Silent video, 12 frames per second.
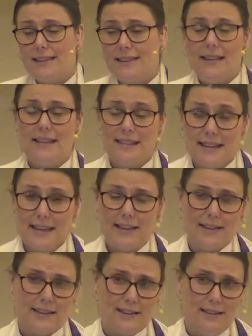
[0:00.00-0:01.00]
They
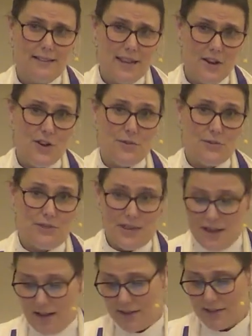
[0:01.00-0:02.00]
think they know
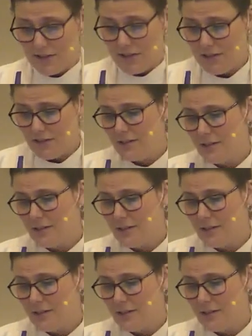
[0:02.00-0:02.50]
the answer.